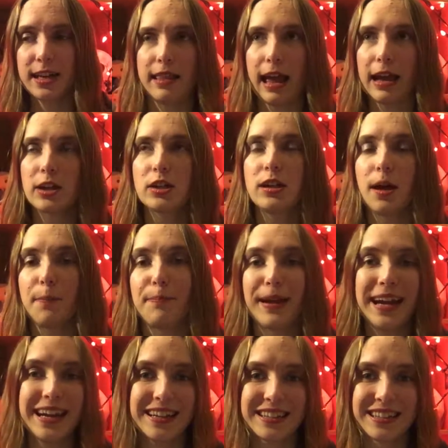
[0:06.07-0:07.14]
They're actually not
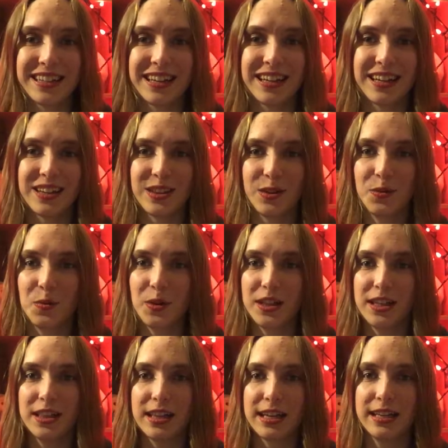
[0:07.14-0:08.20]
baked, they're
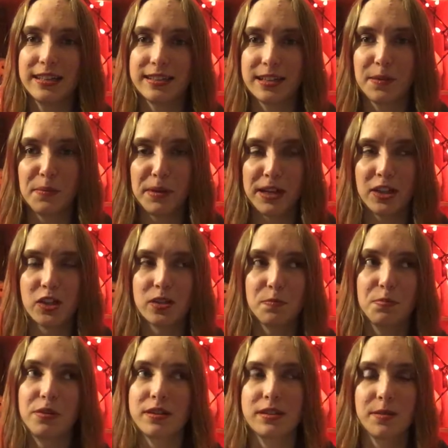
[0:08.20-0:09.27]
really lazy. Me just
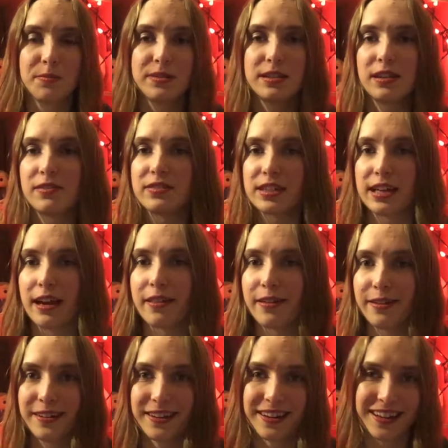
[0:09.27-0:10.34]
put some stuff
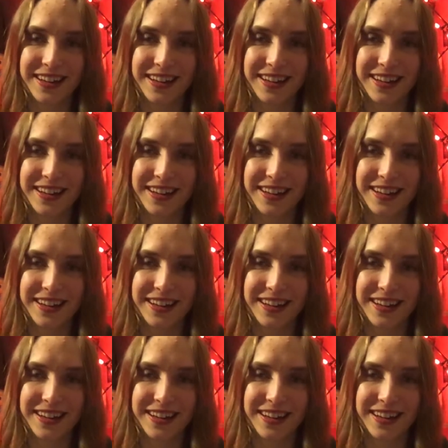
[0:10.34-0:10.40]
together.